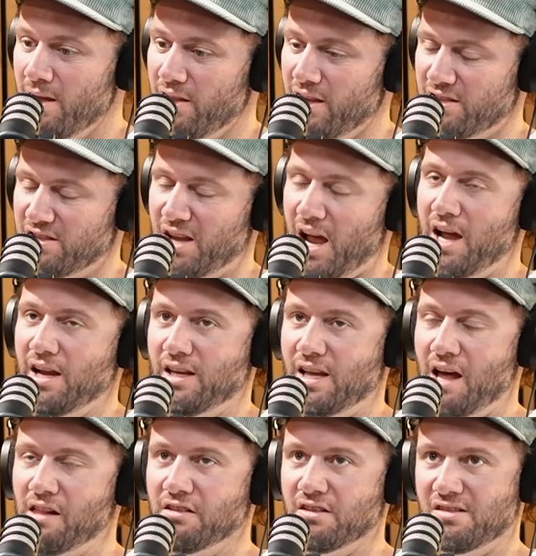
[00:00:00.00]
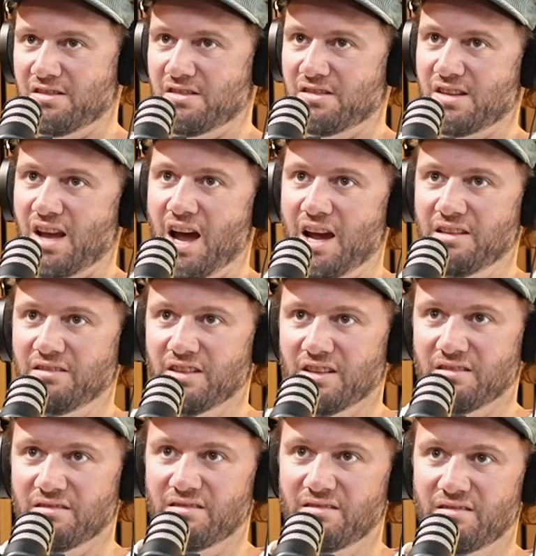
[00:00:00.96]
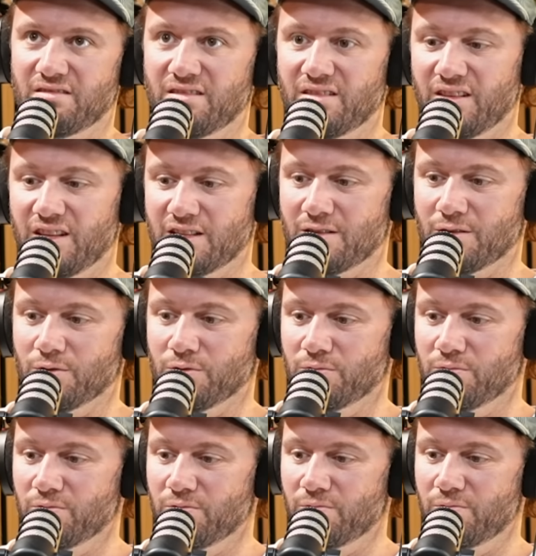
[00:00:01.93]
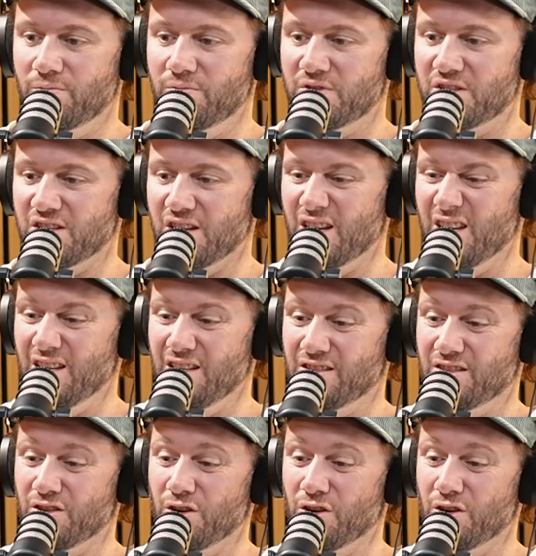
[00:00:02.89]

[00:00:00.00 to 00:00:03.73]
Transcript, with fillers: they're saying Calidus are saying that this will see